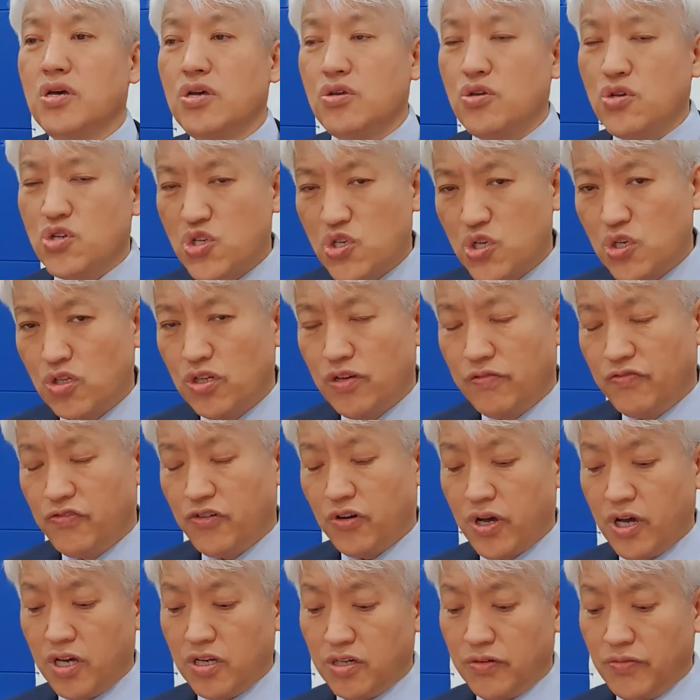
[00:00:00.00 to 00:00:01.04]
shouldn't
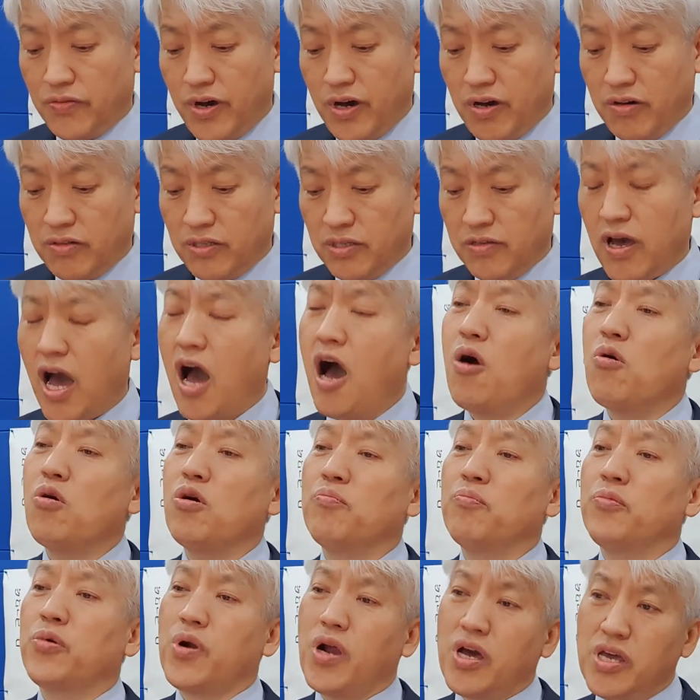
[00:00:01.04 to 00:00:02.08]
forget about our
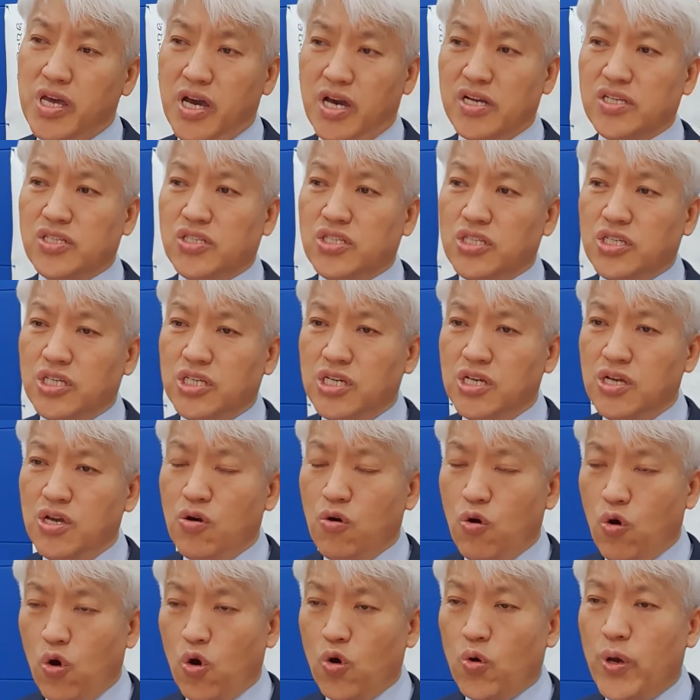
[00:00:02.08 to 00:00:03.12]
priority.
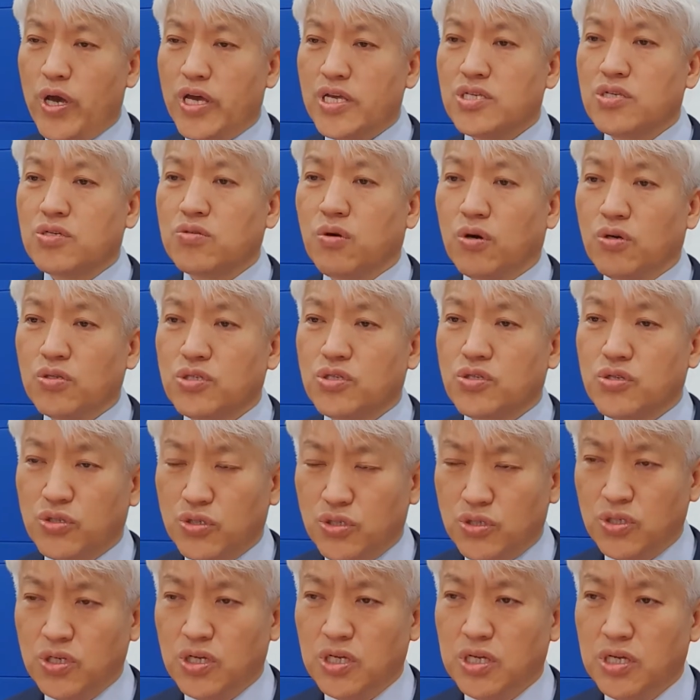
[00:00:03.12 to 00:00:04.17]
Always goes
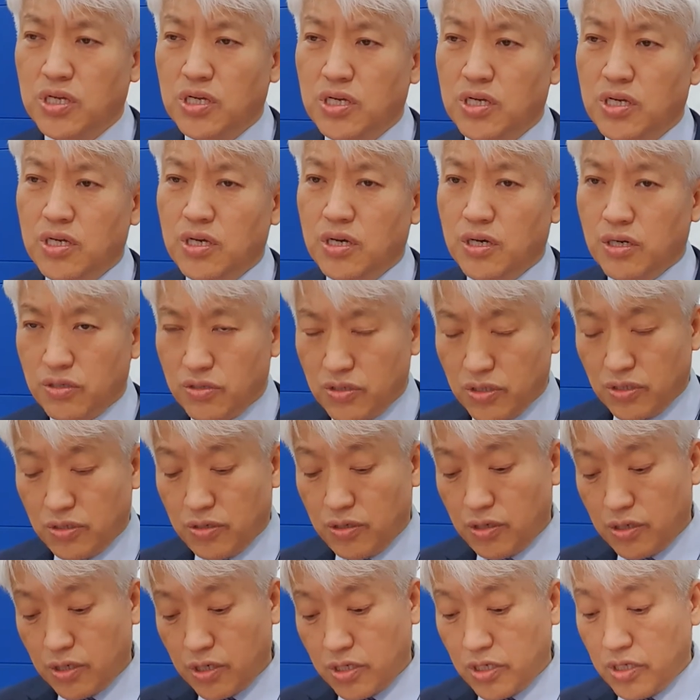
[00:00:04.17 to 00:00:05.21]
to
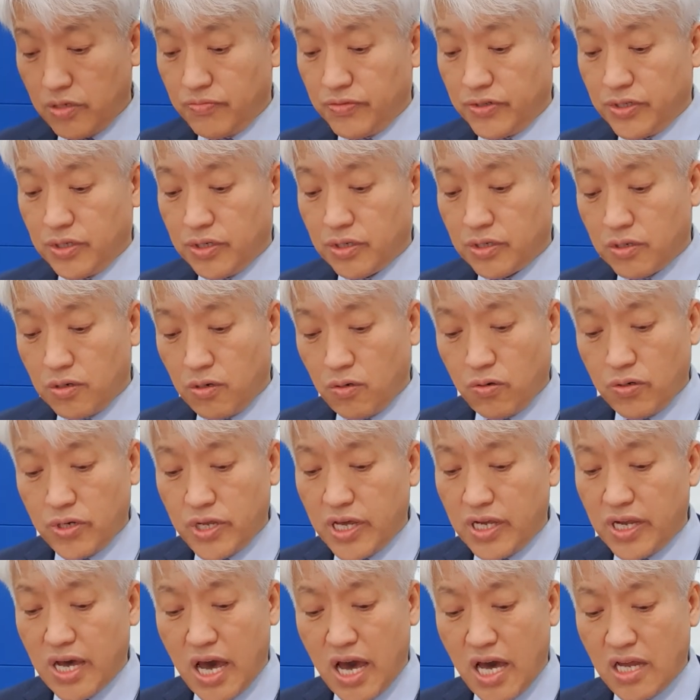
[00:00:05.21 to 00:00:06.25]
give glory
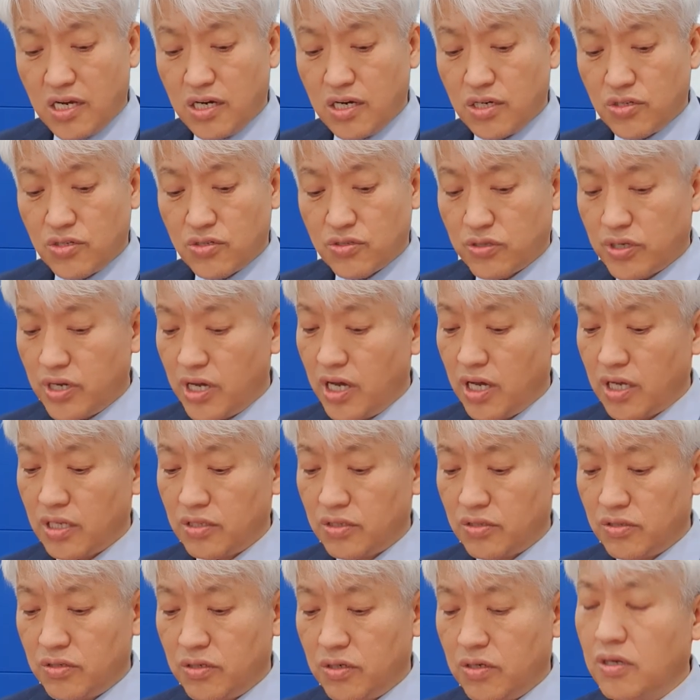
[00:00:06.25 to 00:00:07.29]
and honor to God,
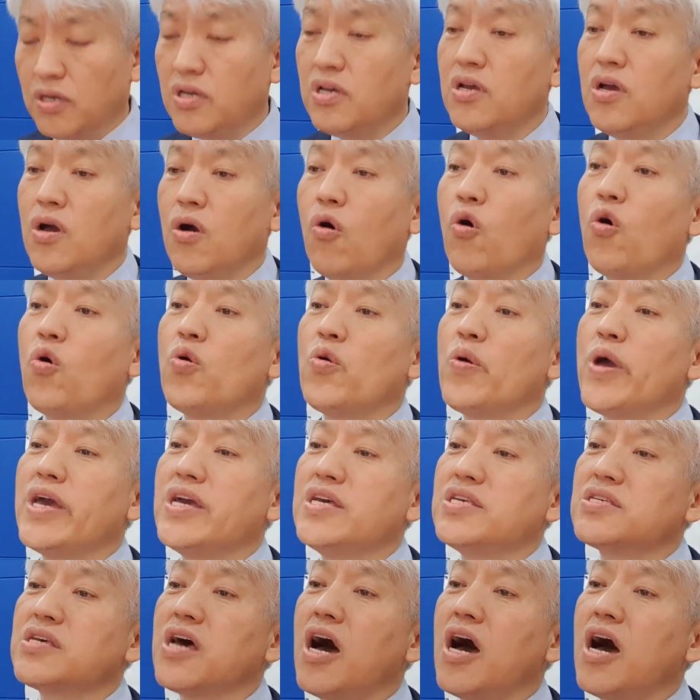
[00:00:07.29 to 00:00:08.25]
Always